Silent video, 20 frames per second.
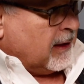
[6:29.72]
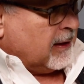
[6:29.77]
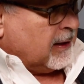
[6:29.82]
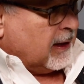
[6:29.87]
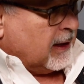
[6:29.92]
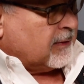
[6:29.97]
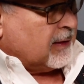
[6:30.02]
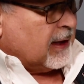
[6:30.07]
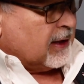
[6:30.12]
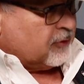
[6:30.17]

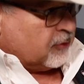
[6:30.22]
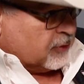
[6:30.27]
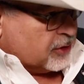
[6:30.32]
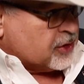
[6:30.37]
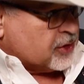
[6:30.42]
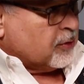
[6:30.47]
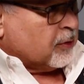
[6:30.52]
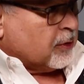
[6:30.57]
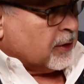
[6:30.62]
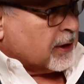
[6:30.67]
And that's
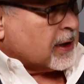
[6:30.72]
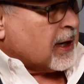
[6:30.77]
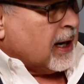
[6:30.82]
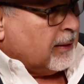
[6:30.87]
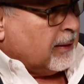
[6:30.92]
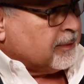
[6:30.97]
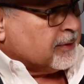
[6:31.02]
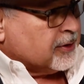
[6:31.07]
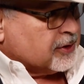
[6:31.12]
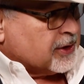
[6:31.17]
what you were
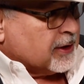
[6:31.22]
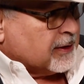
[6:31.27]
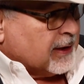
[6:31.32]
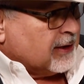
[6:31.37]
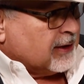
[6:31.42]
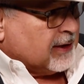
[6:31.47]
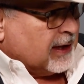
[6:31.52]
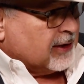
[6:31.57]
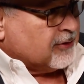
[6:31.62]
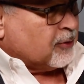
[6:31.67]
accomplishing.
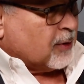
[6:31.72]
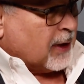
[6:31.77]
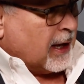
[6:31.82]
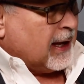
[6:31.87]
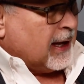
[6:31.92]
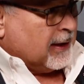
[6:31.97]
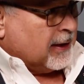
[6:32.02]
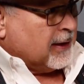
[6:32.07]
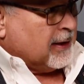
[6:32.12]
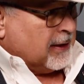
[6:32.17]
That's what
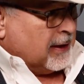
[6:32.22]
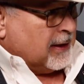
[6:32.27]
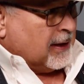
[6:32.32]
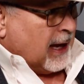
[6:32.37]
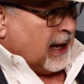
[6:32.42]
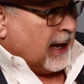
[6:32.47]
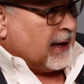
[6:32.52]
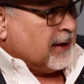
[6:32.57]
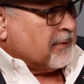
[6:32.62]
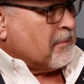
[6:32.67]
I
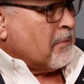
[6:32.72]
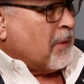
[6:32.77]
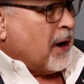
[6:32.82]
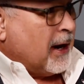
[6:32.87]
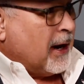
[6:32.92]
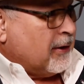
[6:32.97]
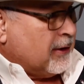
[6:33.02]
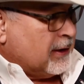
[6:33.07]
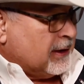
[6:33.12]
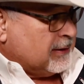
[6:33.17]

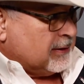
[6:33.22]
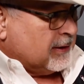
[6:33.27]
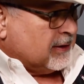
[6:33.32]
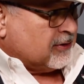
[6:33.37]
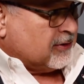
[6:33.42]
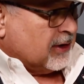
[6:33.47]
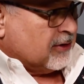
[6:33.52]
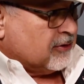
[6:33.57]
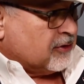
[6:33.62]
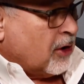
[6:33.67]
admire it.
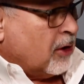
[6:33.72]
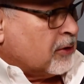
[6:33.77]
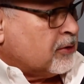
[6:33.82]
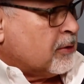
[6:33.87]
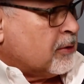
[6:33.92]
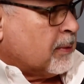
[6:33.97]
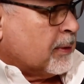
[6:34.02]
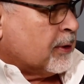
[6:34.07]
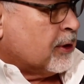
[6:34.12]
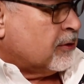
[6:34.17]
It's
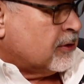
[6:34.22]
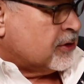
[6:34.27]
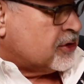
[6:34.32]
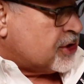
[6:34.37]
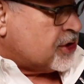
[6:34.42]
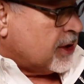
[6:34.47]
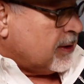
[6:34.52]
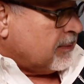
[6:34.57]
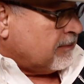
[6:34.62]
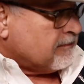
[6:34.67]

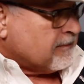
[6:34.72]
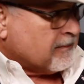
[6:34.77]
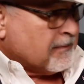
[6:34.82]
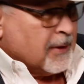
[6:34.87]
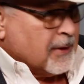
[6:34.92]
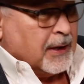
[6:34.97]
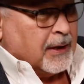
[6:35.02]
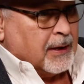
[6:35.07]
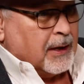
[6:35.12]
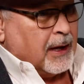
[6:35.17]
entrepreneurship
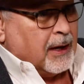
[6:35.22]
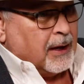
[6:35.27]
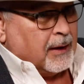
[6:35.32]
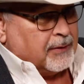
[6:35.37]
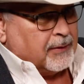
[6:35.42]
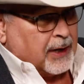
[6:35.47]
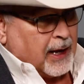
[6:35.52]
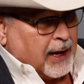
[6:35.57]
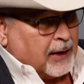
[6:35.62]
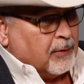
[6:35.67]

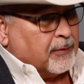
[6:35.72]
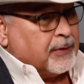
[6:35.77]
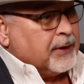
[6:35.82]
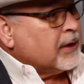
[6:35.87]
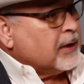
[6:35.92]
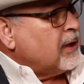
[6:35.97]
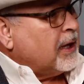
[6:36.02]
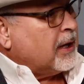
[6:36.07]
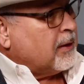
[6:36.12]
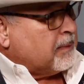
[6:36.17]
that I don't
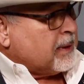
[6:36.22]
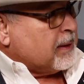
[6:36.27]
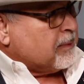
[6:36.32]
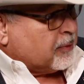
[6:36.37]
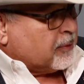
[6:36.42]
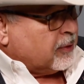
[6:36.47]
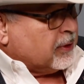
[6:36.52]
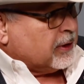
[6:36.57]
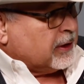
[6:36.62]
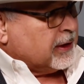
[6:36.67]
think a lot of
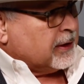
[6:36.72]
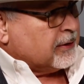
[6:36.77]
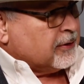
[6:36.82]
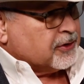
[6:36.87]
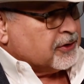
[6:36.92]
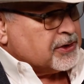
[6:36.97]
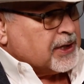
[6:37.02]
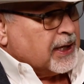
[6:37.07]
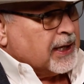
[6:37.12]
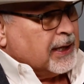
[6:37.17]
people really
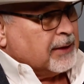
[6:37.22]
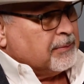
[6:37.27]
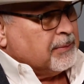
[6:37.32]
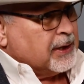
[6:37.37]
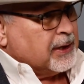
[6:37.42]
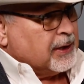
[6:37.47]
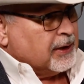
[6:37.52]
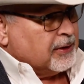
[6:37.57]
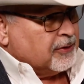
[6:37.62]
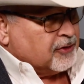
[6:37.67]
understand,
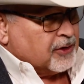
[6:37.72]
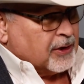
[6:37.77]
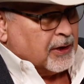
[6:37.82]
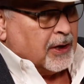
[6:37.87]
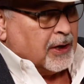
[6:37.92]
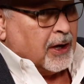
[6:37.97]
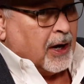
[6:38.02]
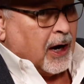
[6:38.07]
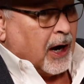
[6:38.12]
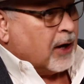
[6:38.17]
because
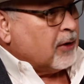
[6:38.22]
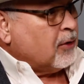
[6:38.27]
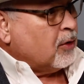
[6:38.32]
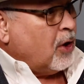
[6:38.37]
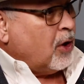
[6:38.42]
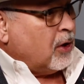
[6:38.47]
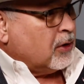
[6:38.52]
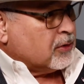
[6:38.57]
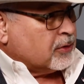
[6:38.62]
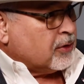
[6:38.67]
our
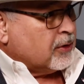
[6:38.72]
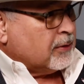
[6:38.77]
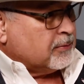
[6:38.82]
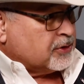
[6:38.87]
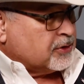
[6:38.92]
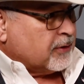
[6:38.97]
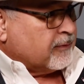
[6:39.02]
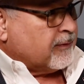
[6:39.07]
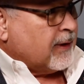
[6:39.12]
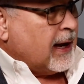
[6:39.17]

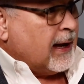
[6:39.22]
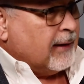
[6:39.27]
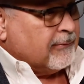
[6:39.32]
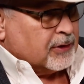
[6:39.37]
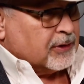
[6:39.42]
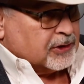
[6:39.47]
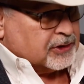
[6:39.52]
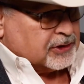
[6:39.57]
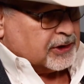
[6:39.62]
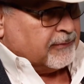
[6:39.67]
long-term
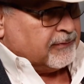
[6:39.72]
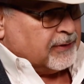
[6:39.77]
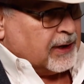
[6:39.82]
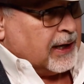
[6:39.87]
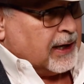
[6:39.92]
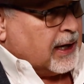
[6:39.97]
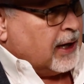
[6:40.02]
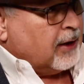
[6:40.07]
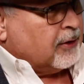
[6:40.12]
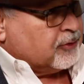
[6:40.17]
survival is if
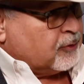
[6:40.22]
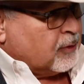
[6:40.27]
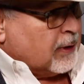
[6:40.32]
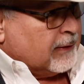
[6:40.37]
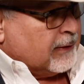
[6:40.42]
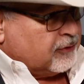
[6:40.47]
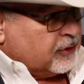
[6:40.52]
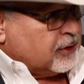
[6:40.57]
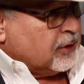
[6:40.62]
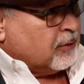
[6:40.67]
that
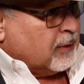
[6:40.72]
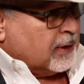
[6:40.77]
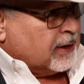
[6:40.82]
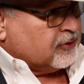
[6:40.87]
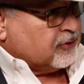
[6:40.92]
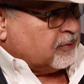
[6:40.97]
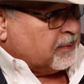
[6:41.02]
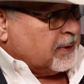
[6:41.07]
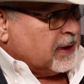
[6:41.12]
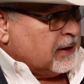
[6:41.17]
housewife still
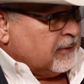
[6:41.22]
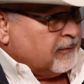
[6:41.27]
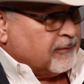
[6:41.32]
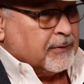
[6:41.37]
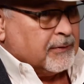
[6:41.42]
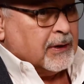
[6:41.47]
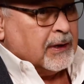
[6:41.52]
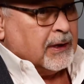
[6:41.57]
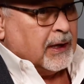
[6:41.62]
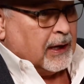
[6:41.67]
wants beef,
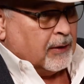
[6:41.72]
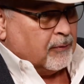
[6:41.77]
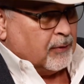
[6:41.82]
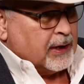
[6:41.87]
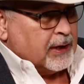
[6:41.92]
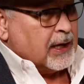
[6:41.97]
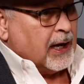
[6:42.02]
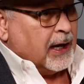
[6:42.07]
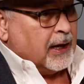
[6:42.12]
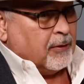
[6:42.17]
and
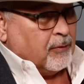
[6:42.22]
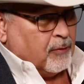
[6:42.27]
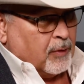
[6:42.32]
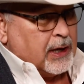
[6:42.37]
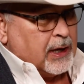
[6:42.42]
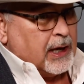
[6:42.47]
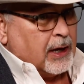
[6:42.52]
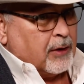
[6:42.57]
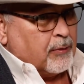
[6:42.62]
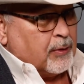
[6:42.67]
we got
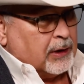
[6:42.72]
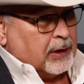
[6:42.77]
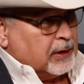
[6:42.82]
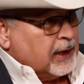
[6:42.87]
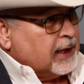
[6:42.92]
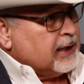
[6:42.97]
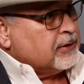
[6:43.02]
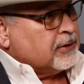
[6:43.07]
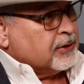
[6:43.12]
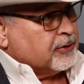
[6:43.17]
to
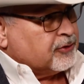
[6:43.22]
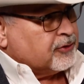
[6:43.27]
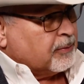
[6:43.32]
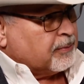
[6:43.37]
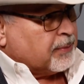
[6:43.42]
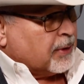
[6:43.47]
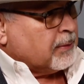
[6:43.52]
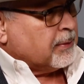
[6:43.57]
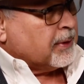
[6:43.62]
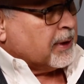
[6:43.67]
relate to
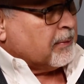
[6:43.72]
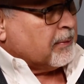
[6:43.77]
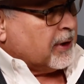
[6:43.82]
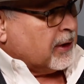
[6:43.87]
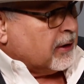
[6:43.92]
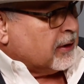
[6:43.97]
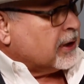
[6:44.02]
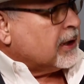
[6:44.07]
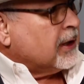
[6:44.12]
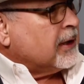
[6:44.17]
suburban
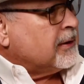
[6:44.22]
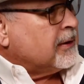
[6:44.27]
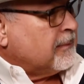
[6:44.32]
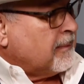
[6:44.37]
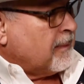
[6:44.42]
America.